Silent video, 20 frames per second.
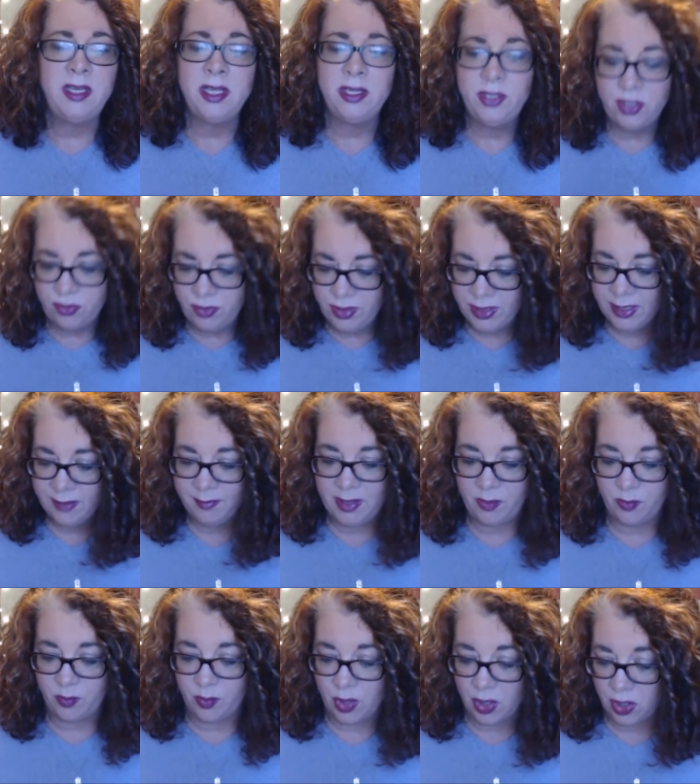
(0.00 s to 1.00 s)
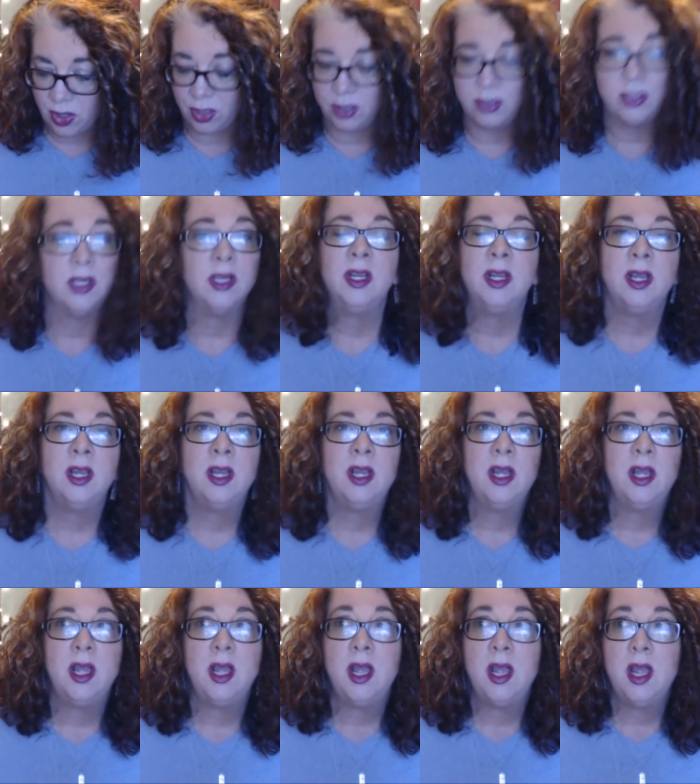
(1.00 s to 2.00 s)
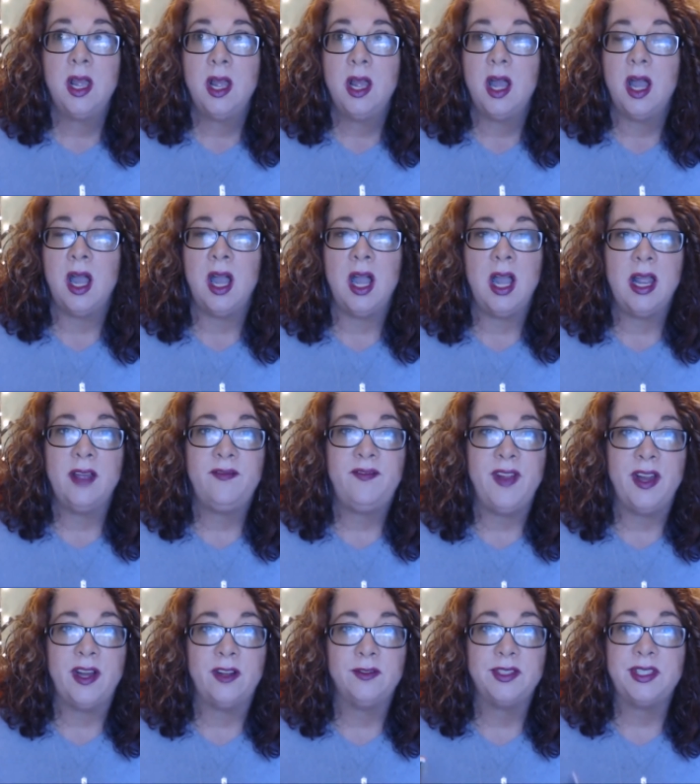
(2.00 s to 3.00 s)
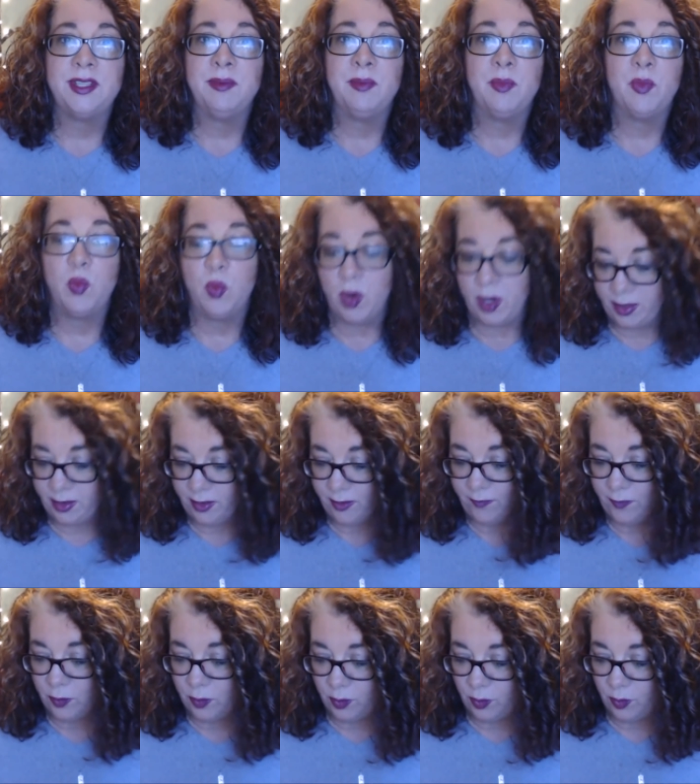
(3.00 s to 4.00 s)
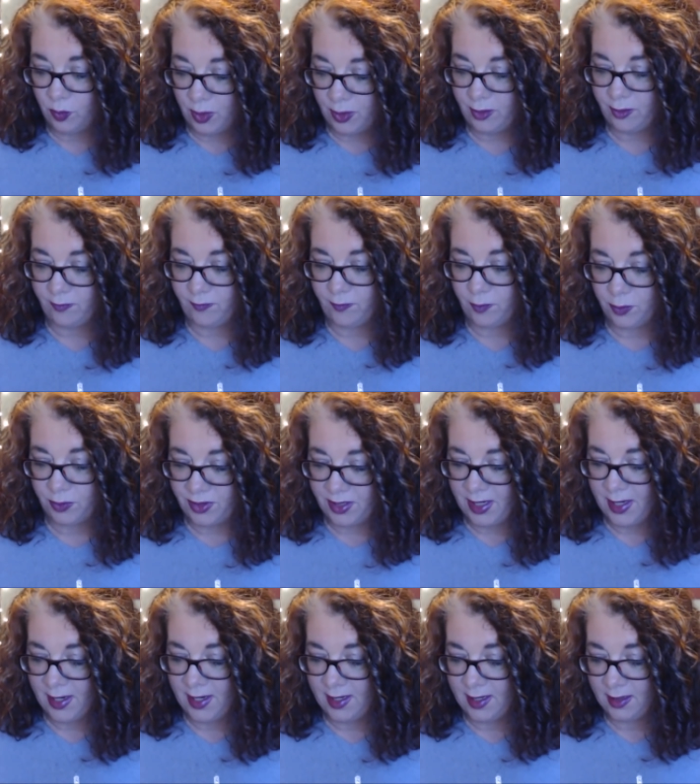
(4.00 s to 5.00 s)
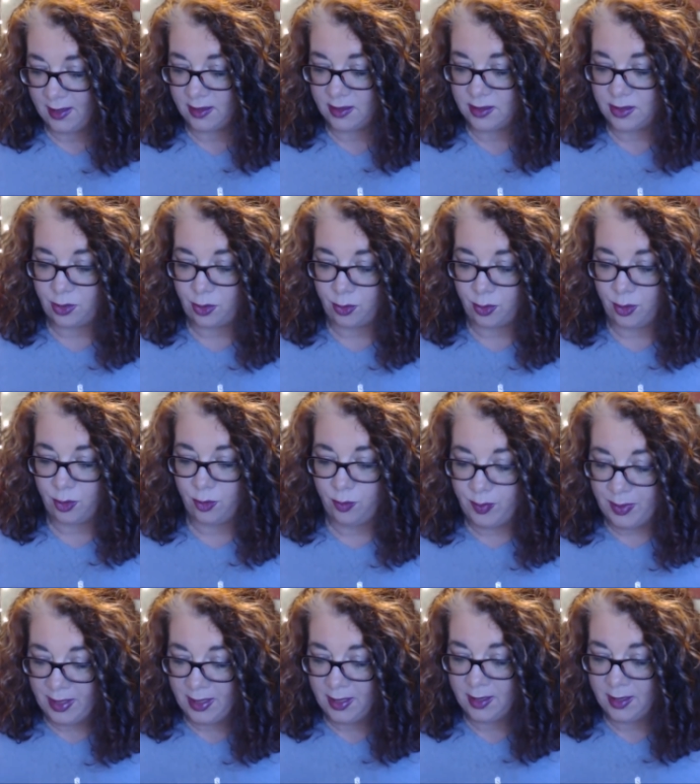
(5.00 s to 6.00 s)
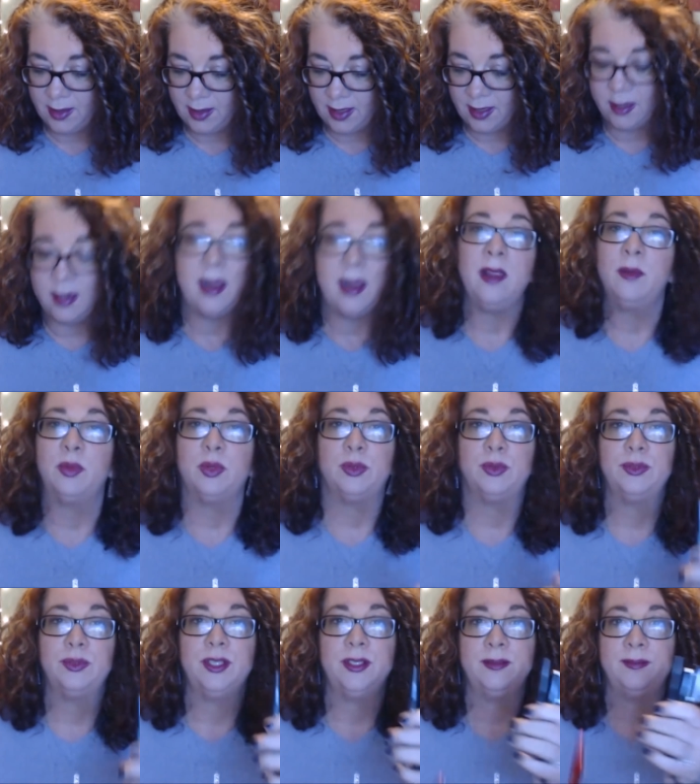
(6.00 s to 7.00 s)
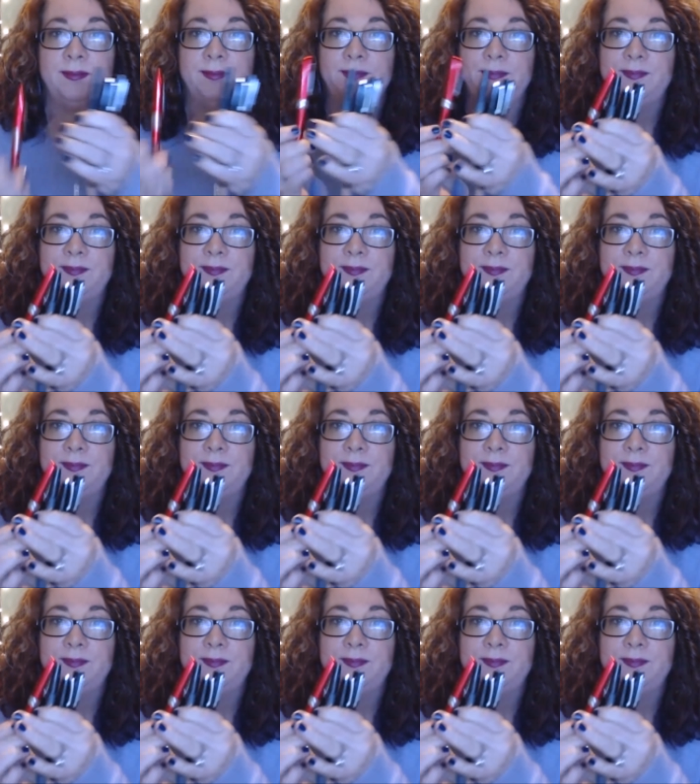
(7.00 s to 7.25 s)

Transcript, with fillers: Now, don't get me wrong. I have found some wonderful, wonderful things through being enabled.